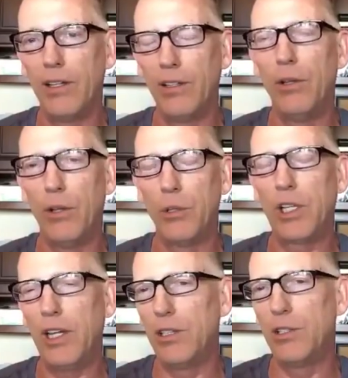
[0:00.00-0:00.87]

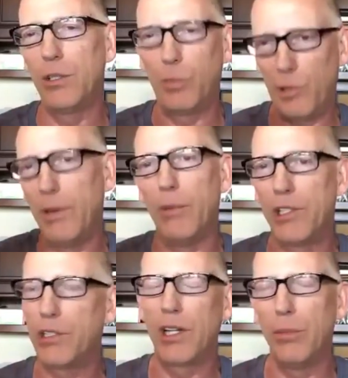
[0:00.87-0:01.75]
Those kids are pretty
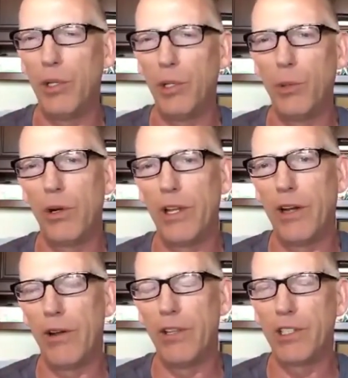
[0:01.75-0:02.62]
much going to be where they
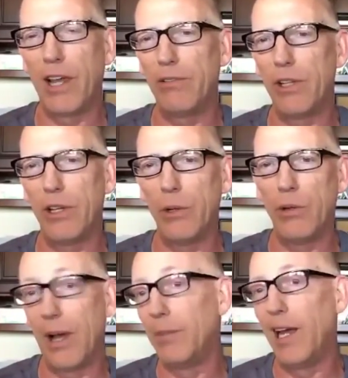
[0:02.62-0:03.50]
are this
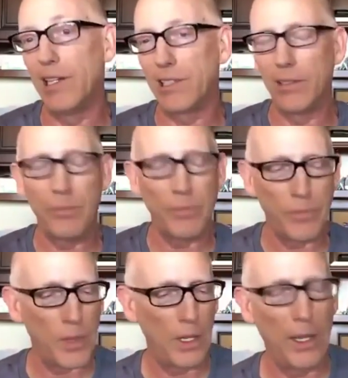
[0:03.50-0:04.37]
afternoon, I'm guessing.
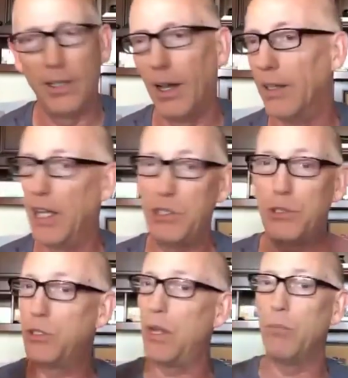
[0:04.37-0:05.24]
Unless
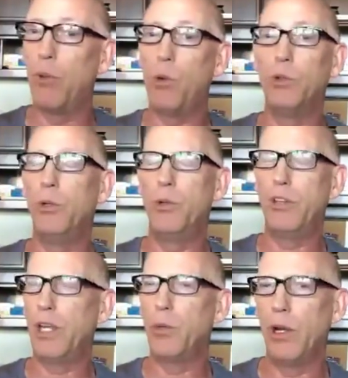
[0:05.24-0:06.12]
there's some whole new
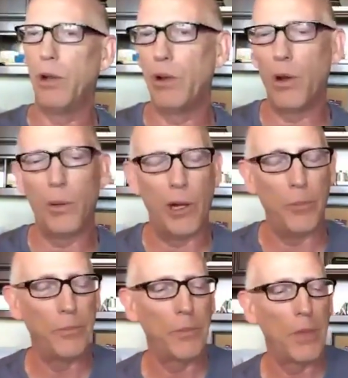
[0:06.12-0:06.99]
thing we don't know about.